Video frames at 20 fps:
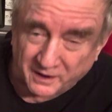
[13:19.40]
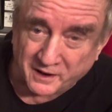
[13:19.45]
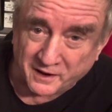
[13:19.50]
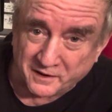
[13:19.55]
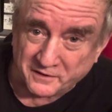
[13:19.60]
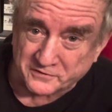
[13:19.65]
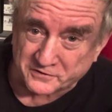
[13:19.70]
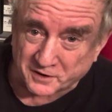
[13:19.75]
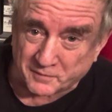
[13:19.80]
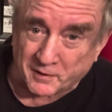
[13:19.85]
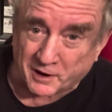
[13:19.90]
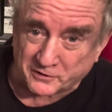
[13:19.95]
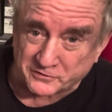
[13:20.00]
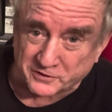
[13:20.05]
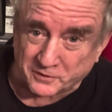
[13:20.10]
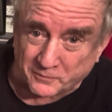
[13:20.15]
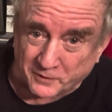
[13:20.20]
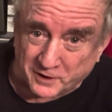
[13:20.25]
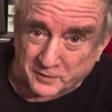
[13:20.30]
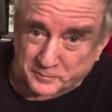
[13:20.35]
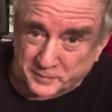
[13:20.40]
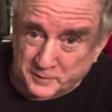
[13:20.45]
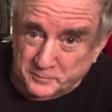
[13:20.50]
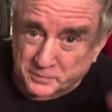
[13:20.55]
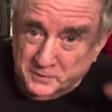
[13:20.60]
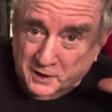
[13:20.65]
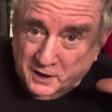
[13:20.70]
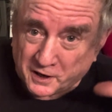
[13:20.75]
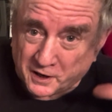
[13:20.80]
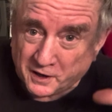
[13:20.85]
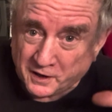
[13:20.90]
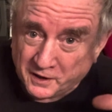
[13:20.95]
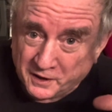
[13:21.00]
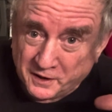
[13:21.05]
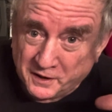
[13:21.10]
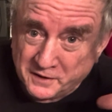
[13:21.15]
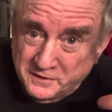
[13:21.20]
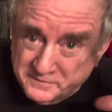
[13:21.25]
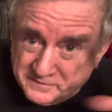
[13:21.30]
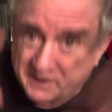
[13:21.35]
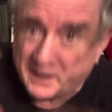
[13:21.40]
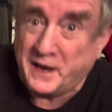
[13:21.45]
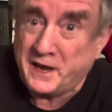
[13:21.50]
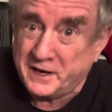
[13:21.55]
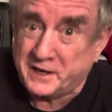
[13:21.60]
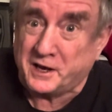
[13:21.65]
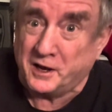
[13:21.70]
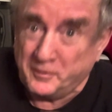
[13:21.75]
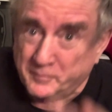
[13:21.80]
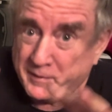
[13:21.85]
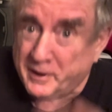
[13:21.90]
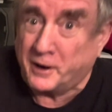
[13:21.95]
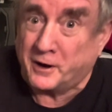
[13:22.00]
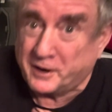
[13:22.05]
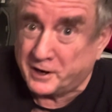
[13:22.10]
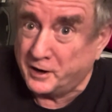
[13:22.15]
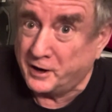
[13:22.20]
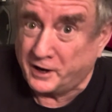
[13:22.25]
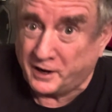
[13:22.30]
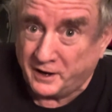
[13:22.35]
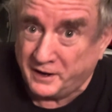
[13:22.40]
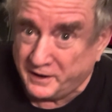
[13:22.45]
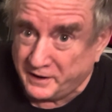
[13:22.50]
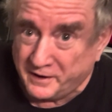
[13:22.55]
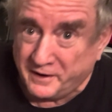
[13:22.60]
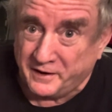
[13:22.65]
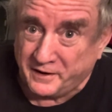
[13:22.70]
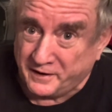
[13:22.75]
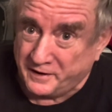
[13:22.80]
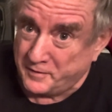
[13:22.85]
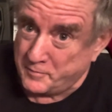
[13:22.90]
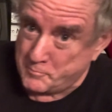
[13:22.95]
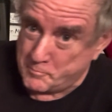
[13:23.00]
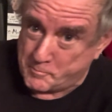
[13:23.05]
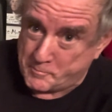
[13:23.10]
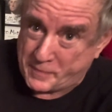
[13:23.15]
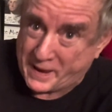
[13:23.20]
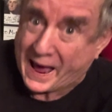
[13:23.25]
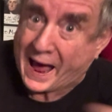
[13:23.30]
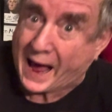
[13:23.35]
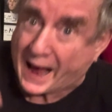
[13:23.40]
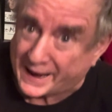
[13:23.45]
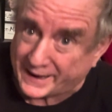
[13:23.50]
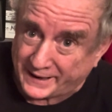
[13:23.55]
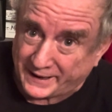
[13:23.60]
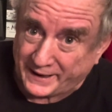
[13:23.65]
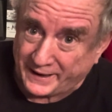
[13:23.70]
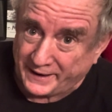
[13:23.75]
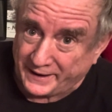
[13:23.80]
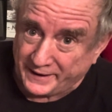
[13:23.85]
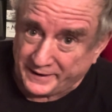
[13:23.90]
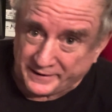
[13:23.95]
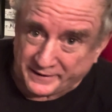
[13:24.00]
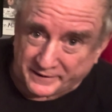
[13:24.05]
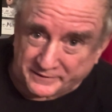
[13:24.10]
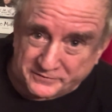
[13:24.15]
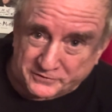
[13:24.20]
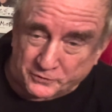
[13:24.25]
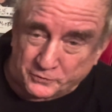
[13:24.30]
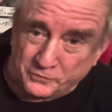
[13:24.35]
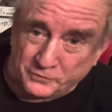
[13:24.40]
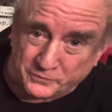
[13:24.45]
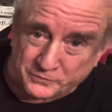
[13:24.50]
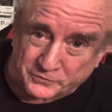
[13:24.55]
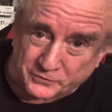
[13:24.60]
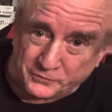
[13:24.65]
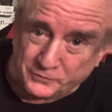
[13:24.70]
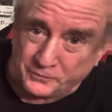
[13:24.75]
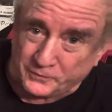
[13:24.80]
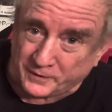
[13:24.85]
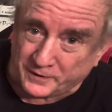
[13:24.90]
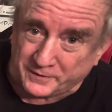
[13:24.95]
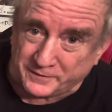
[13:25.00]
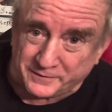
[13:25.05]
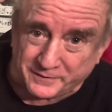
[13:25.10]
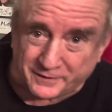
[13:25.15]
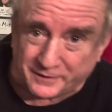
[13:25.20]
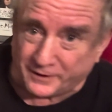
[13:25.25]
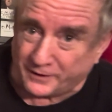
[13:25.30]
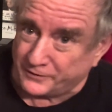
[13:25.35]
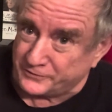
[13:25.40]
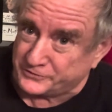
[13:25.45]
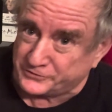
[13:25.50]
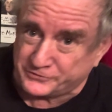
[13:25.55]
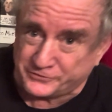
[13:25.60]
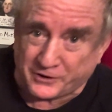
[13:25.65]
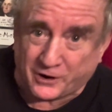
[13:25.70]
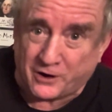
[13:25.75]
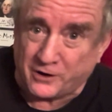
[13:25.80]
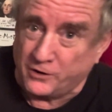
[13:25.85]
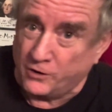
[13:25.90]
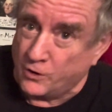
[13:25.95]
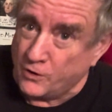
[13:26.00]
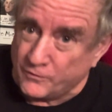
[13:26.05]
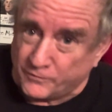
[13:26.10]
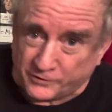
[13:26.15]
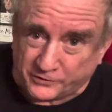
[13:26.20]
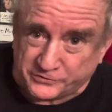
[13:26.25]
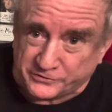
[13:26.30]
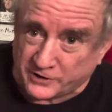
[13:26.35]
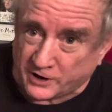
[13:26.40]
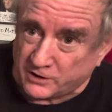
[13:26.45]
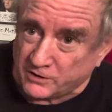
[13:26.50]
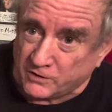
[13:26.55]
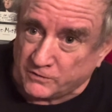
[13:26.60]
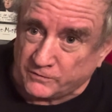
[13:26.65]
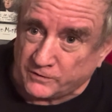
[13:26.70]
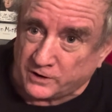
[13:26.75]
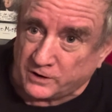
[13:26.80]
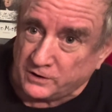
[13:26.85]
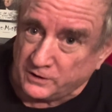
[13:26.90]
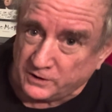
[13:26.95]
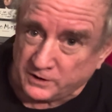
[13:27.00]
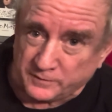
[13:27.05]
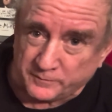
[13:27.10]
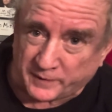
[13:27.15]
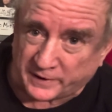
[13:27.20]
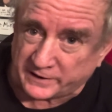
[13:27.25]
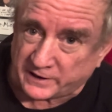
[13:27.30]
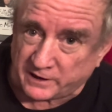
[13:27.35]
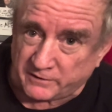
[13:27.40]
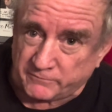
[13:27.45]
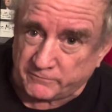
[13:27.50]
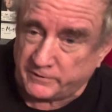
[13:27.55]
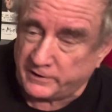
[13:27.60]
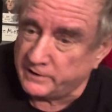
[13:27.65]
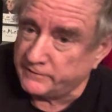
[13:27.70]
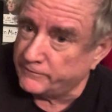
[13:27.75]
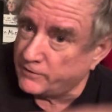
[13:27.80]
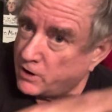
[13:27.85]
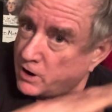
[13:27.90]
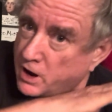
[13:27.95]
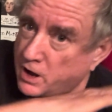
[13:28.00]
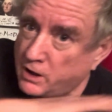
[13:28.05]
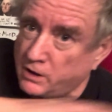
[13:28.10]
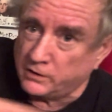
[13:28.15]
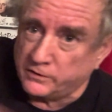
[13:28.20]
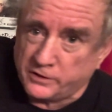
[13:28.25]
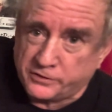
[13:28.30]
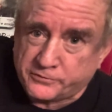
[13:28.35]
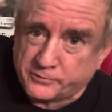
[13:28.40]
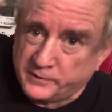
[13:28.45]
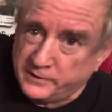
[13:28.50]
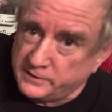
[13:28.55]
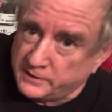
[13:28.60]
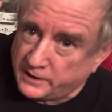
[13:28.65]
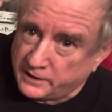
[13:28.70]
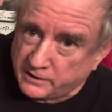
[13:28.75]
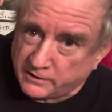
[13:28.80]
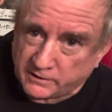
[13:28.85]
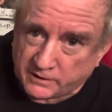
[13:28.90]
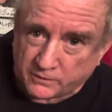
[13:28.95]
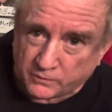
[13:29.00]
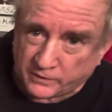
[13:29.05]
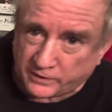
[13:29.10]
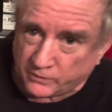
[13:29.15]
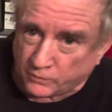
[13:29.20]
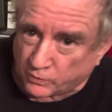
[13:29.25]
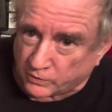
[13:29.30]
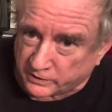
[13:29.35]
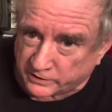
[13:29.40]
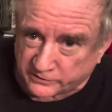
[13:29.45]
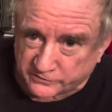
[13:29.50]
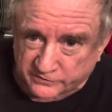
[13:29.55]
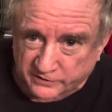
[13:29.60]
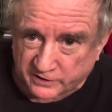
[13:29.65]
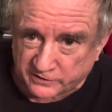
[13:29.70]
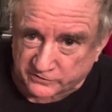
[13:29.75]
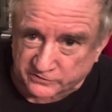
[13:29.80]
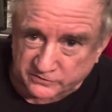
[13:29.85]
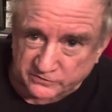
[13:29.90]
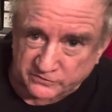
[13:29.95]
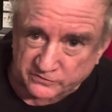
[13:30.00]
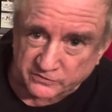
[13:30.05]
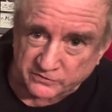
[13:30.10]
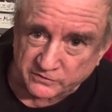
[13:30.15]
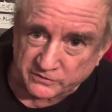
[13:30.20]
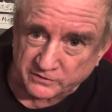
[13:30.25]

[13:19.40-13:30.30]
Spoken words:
Somehow, some way. People gotta take America back and do what, start over. Start over by getting rid of all the 3-letter organizations,